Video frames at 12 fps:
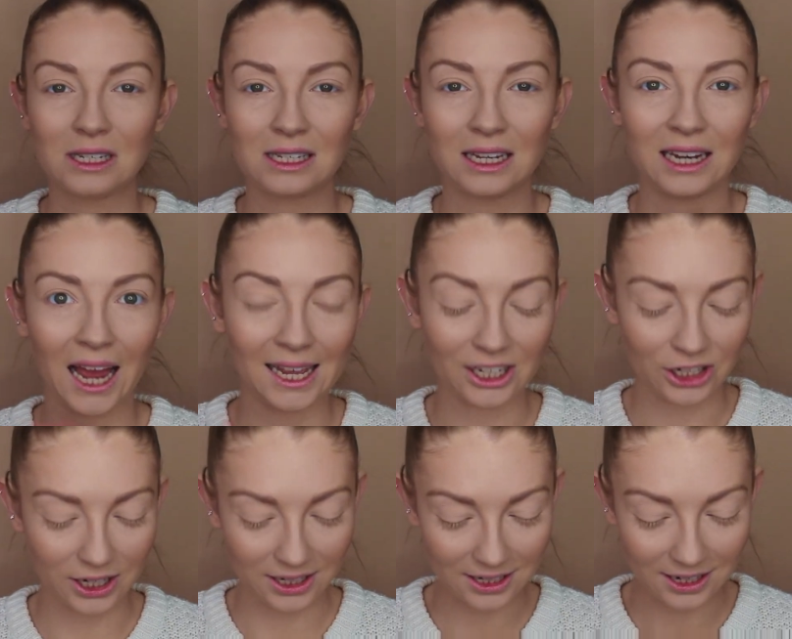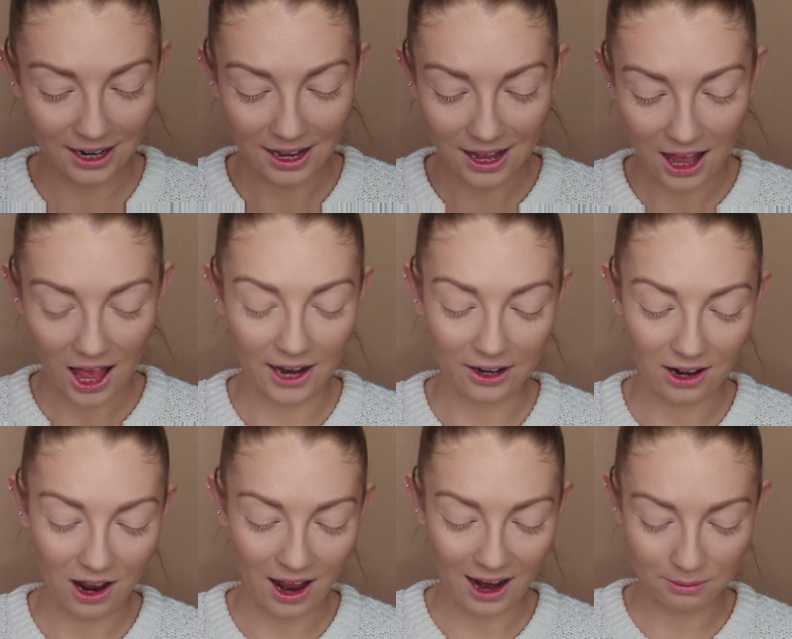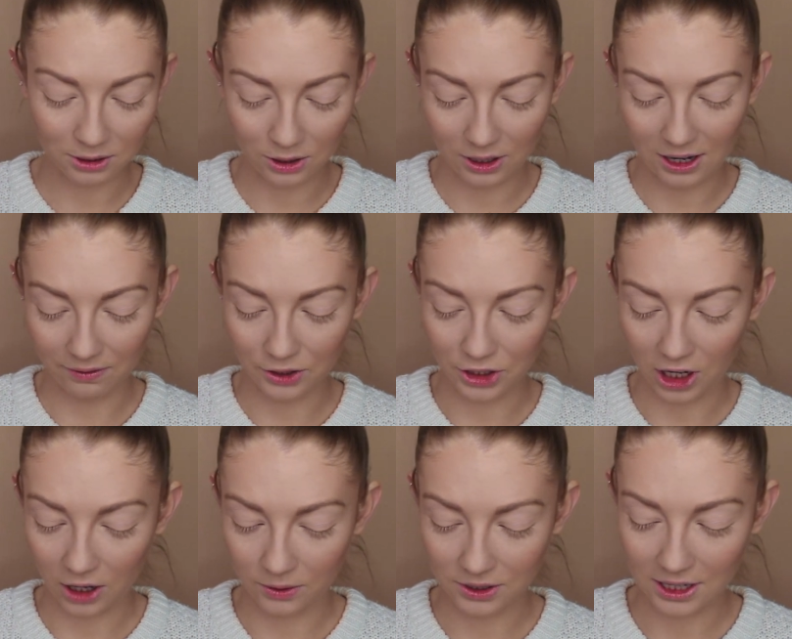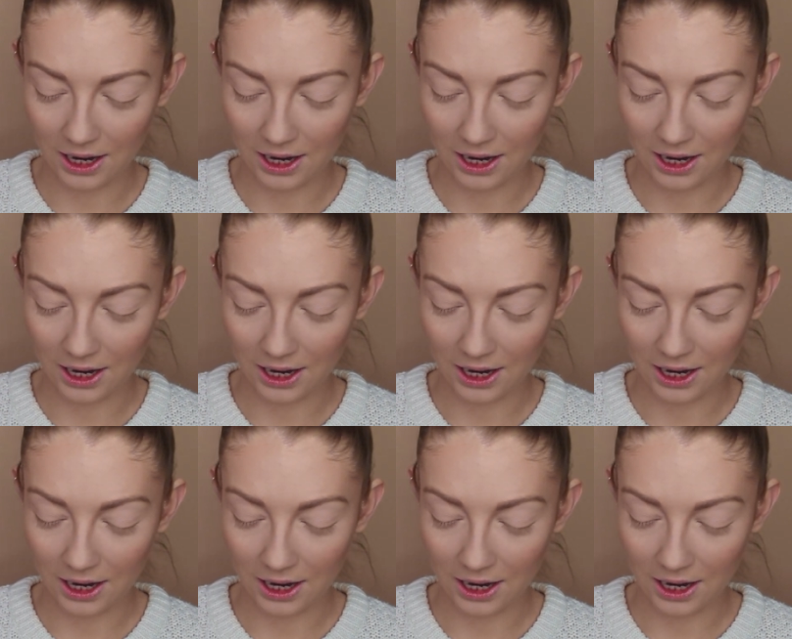this in ages and I absolutely love the tones.